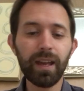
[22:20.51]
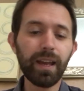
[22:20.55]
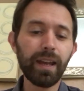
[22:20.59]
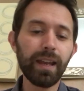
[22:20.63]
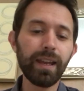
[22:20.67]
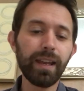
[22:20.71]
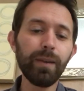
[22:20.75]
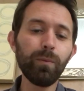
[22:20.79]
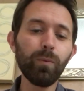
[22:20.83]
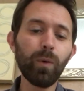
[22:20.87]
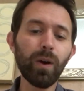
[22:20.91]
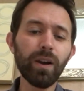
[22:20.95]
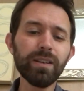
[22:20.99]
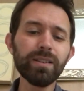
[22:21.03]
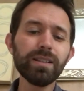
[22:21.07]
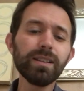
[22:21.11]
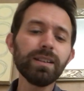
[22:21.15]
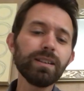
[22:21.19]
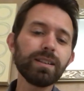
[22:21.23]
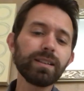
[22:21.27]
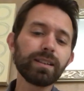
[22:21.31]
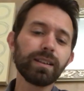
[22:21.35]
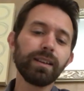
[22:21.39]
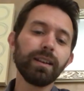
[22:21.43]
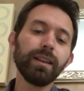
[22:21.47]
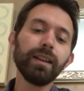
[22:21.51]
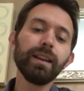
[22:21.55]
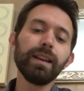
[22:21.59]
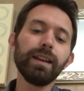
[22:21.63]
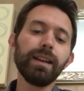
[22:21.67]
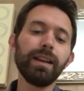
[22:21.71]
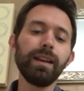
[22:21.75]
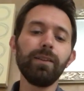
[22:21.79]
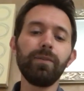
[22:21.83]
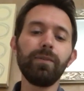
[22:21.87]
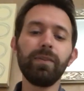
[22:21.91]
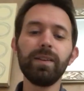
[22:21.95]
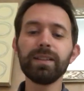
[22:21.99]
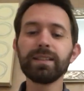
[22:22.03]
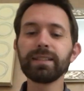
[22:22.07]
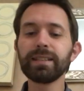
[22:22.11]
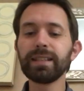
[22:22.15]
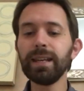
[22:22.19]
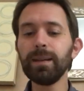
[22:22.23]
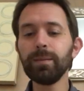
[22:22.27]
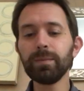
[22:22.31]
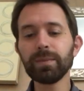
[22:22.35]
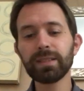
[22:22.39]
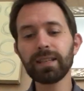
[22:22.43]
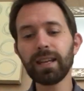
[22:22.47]
He wondered if his
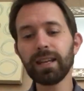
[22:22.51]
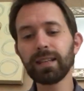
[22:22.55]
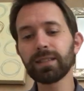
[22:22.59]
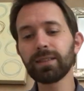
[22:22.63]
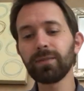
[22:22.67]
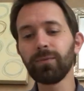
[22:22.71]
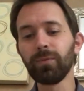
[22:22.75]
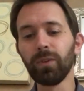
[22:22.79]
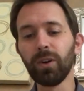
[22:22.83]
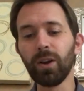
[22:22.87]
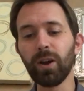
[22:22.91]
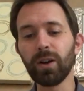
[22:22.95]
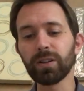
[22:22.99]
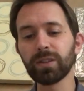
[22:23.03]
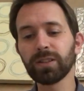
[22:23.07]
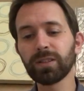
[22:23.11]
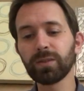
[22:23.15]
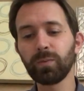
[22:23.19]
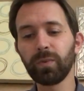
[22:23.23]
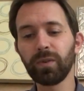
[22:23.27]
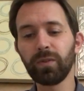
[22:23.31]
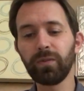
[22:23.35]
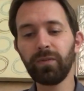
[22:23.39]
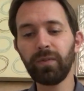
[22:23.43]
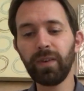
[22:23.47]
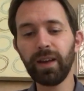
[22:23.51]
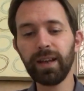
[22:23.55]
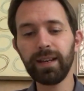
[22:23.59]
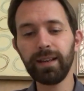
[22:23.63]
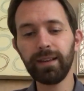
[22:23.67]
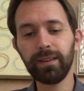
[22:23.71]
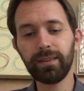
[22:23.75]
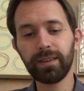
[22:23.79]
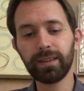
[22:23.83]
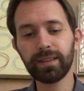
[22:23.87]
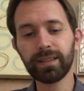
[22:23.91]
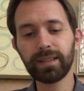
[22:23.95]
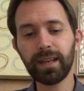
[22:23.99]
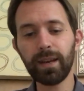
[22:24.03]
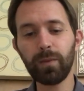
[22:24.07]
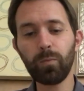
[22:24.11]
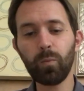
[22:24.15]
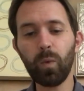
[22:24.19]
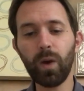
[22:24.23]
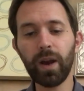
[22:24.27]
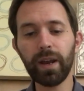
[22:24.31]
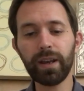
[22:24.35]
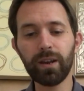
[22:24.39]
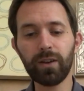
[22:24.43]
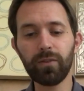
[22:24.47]
deep sense of loss would fade the same
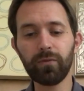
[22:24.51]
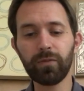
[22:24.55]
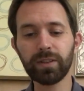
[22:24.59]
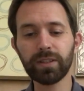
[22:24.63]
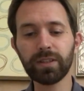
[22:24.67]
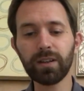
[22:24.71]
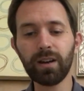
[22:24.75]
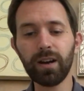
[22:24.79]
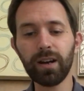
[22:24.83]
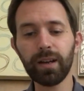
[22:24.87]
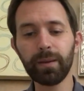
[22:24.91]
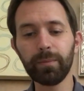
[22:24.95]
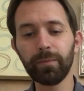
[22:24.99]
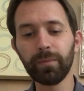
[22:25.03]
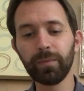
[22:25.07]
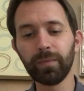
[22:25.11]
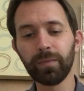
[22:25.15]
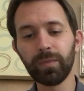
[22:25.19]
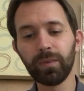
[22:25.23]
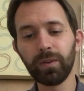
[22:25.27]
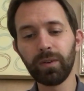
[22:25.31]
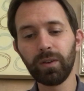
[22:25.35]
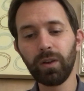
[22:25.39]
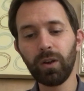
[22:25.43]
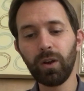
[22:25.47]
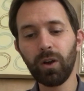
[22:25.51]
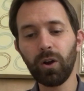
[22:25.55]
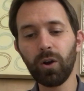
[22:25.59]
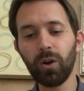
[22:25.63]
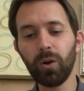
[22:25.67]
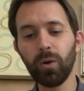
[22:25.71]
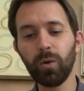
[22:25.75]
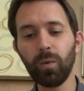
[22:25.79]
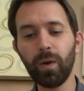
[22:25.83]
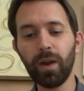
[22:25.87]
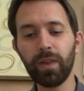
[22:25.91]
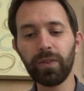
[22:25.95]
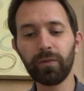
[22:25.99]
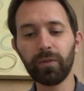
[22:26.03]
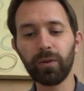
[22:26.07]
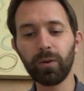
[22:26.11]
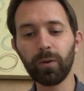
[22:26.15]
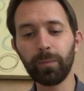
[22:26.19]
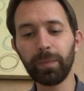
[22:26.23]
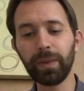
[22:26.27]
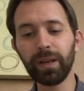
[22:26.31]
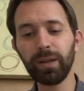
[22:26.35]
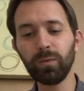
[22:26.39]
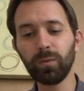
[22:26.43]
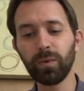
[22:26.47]
way over time, or whether it
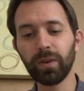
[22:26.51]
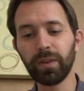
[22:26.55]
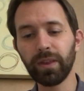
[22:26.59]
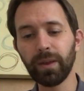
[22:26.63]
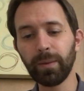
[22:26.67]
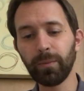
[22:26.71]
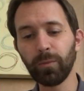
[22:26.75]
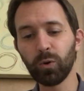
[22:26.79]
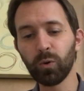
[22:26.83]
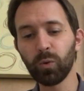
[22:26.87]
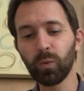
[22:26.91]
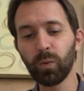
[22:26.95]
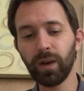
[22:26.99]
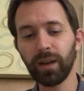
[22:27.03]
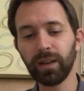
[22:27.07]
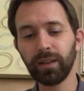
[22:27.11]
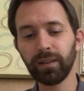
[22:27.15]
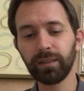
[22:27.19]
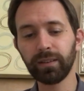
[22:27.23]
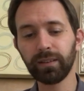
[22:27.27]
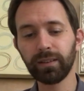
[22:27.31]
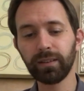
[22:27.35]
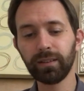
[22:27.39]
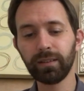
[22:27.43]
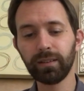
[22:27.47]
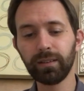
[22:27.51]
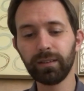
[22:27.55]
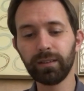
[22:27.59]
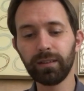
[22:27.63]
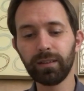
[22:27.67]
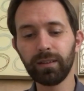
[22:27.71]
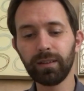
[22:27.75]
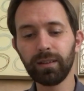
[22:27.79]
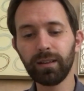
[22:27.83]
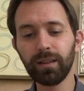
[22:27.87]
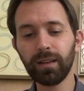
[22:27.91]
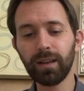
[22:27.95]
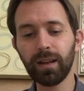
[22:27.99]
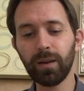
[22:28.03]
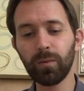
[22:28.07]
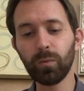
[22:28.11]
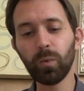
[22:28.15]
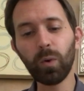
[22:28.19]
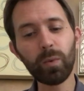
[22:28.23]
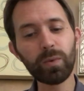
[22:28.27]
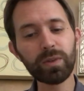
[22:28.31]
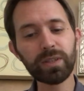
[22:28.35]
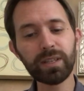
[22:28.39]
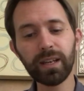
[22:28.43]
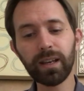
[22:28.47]
would be with him always. And
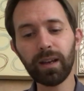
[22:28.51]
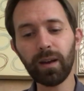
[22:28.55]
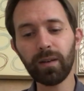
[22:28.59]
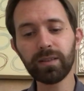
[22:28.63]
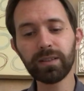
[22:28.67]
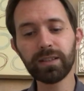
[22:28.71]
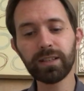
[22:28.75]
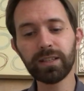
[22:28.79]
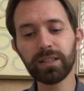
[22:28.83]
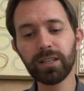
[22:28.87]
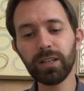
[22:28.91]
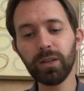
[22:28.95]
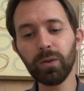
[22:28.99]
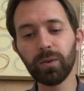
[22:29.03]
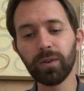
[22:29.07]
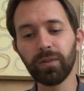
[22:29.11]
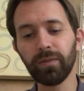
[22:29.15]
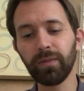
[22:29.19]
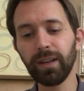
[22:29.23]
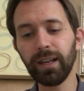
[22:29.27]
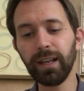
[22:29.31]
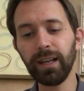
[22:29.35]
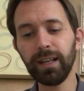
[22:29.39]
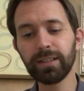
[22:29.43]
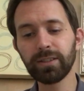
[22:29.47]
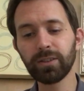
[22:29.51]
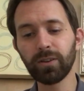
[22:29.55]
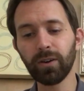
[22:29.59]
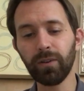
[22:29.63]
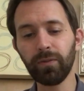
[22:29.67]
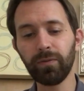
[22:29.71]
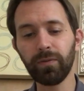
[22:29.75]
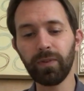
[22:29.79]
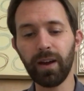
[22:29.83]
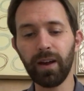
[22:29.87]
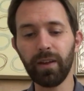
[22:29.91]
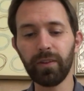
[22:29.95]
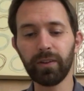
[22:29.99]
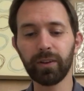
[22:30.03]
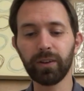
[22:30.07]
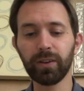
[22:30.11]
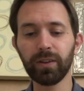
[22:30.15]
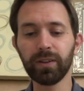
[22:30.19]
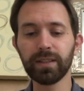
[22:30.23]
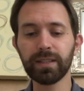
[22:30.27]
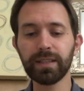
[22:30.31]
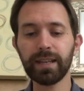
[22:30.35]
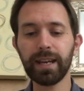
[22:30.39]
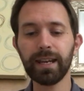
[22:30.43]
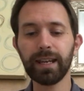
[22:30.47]
what was he going to do if Lily's godfather
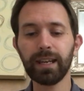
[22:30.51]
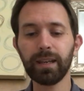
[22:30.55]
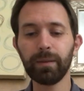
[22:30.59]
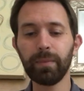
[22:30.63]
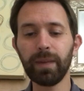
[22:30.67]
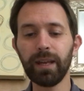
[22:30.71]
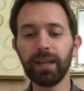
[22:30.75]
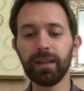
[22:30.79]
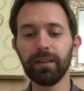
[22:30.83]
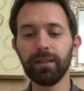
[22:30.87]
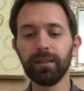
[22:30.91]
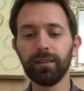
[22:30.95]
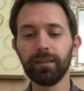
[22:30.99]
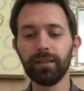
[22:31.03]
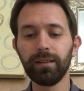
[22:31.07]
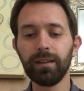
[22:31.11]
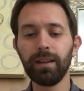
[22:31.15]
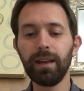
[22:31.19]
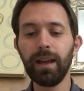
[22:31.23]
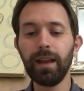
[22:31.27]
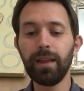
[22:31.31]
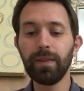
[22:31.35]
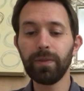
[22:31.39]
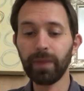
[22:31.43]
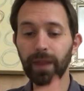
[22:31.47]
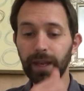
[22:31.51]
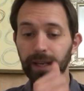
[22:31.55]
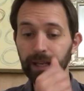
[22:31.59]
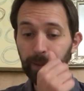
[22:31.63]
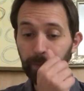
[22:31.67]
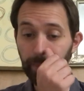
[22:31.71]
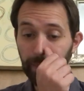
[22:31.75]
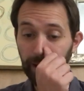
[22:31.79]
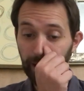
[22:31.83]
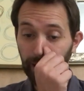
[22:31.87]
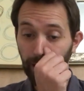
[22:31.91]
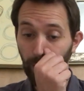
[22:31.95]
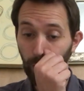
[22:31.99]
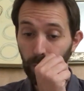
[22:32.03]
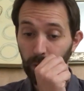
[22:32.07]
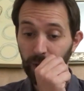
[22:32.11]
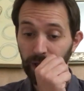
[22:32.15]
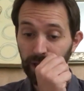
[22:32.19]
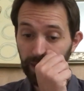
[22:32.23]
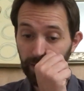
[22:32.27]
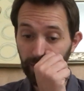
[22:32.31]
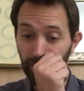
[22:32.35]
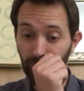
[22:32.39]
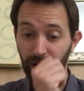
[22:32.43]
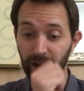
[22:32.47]
couldn't take him in? Then he'd be alone
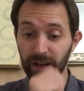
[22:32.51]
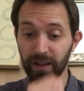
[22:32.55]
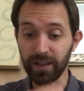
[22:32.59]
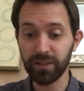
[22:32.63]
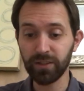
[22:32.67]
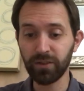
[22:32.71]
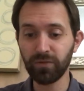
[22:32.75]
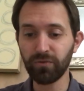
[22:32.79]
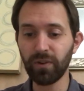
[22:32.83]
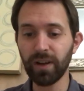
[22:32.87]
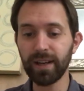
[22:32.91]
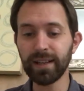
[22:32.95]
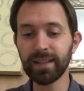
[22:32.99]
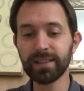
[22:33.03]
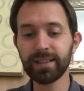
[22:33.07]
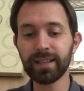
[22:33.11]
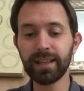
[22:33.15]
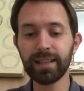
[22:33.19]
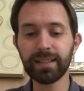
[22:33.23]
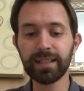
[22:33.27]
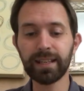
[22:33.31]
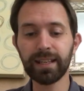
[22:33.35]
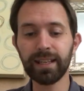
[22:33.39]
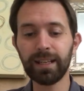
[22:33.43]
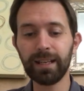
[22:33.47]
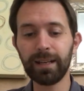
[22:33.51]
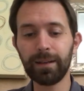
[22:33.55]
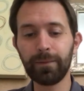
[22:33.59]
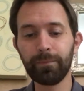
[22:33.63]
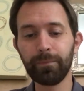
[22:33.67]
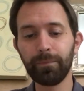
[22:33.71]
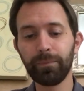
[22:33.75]
in the vast grey city.